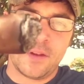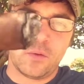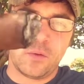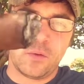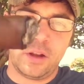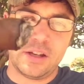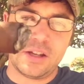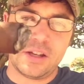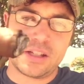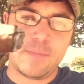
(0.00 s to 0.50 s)

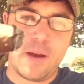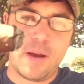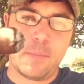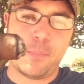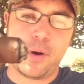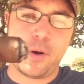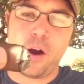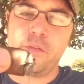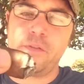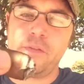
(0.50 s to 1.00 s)
really just
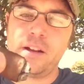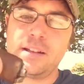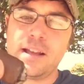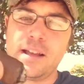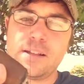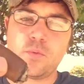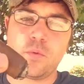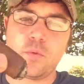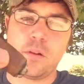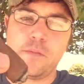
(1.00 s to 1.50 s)
about perfect
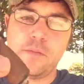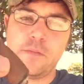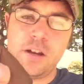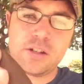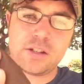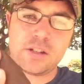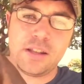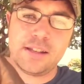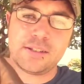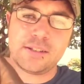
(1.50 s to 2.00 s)
as we're
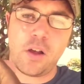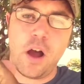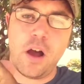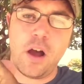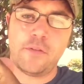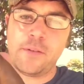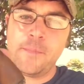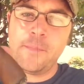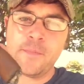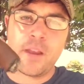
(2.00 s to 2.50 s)
finishing this
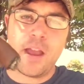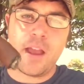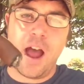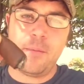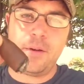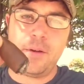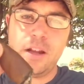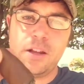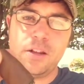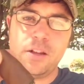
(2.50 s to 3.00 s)
off.
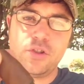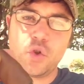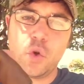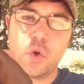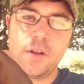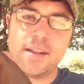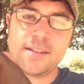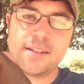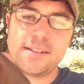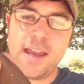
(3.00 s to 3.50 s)
I'm going to
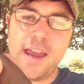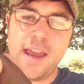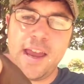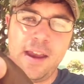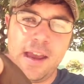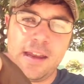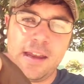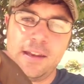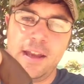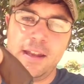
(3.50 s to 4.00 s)
enjoy this
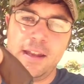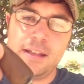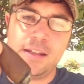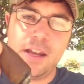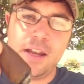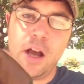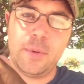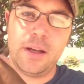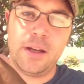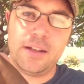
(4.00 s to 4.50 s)
thing
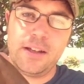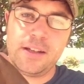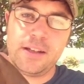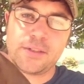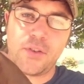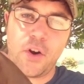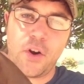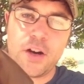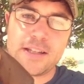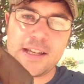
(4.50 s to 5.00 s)
and nub it
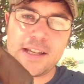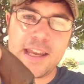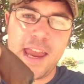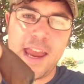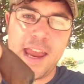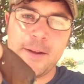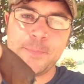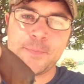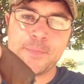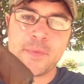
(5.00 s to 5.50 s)
as far as I
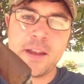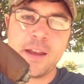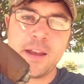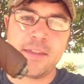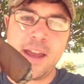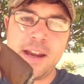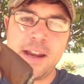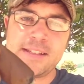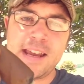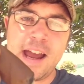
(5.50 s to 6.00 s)
can.
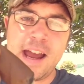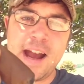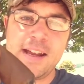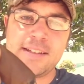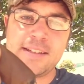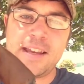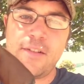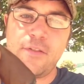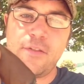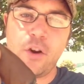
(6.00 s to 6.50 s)
Thanks,
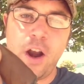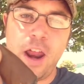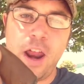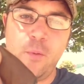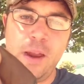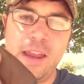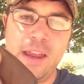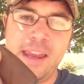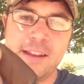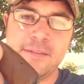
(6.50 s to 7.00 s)
guys. Have a
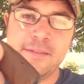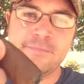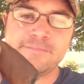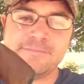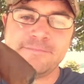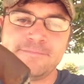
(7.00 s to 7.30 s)
great weekend.